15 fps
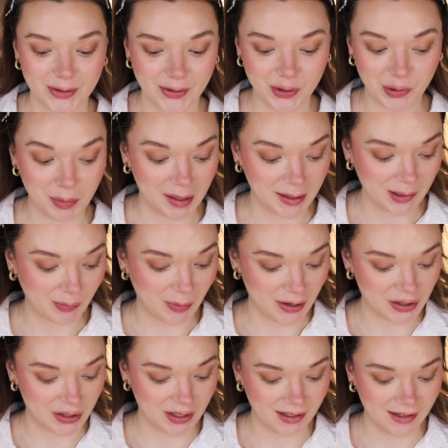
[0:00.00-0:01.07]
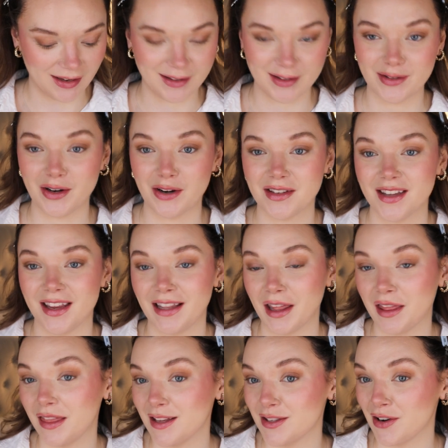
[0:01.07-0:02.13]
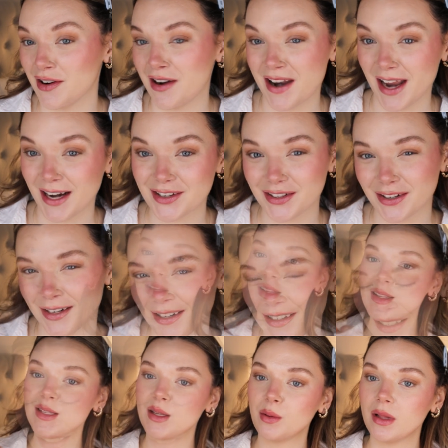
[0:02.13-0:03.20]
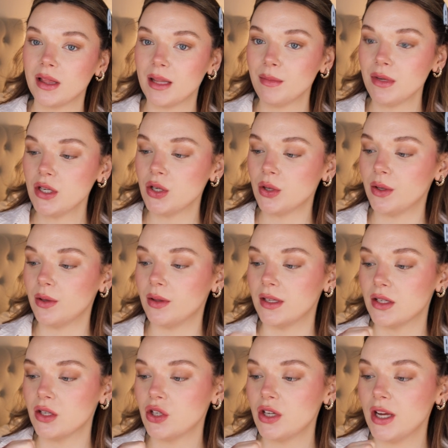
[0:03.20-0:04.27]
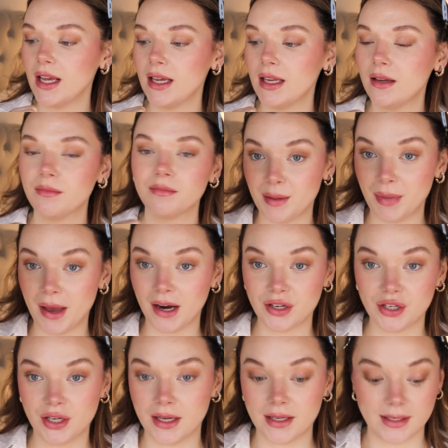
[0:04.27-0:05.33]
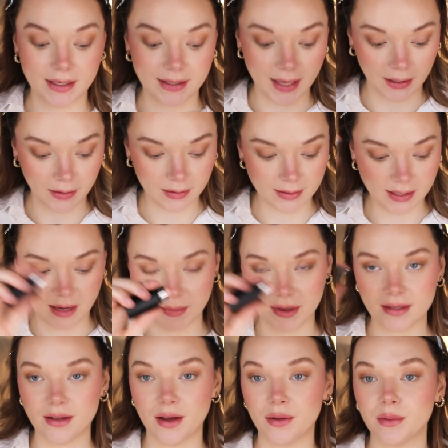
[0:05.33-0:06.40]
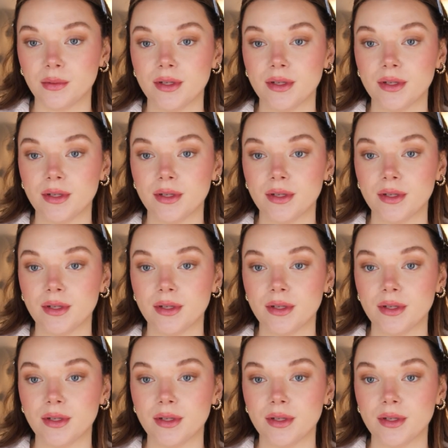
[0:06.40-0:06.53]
stupid expression and start saying that things are Nectar. So let me show you this shade. The packaging is exactly the same as the other